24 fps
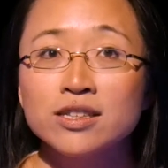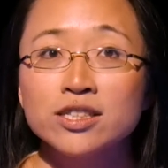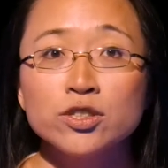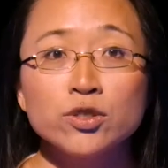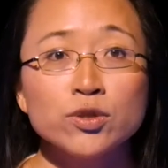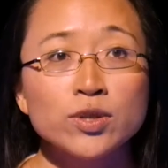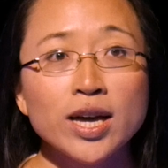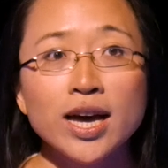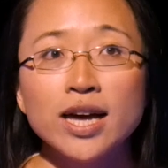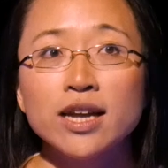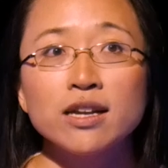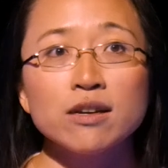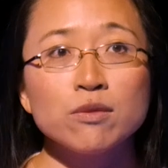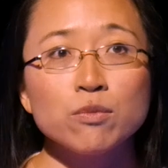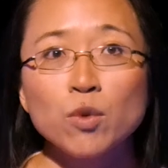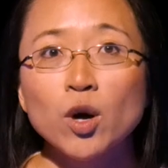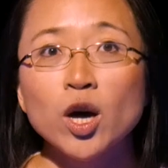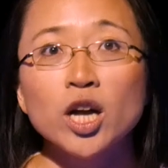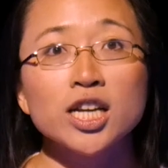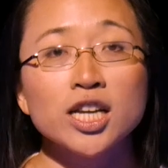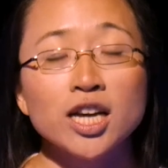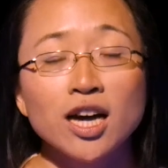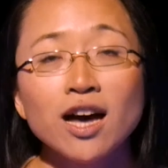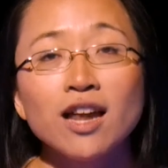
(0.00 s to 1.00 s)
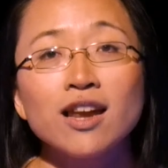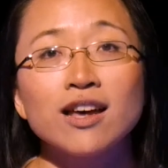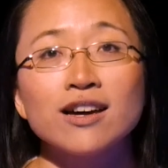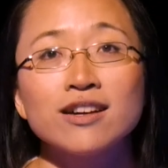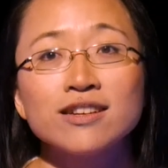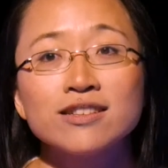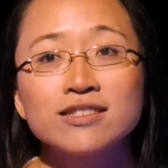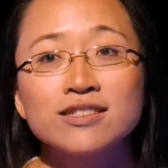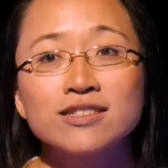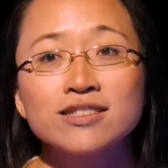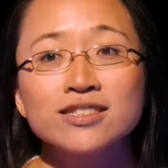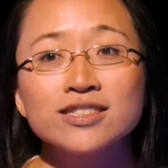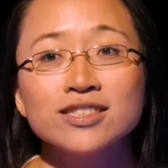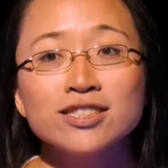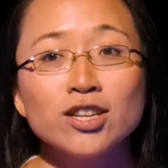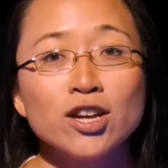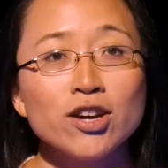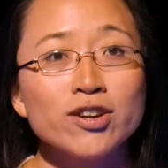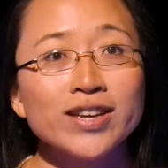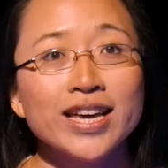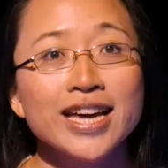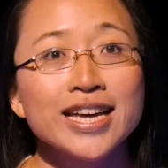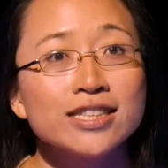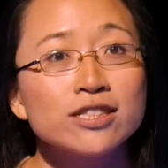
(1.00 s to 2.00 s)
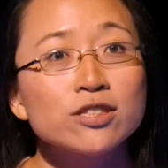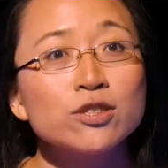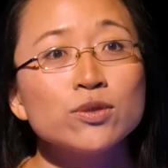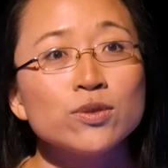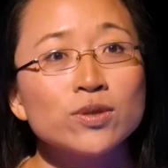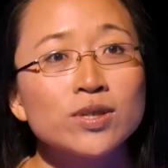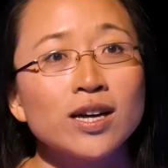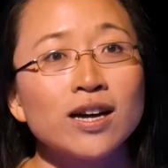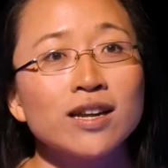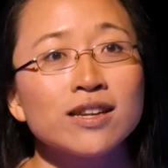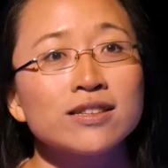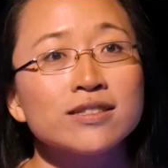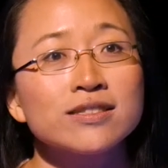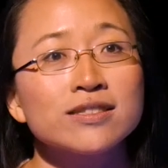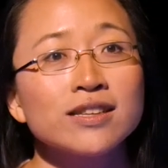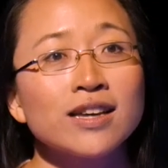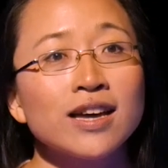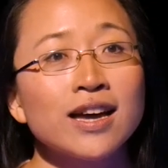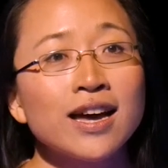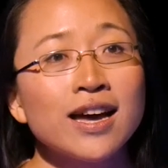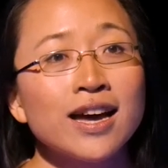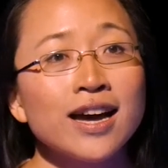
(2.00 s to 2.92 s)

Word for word: you get one color. You don't get two colors.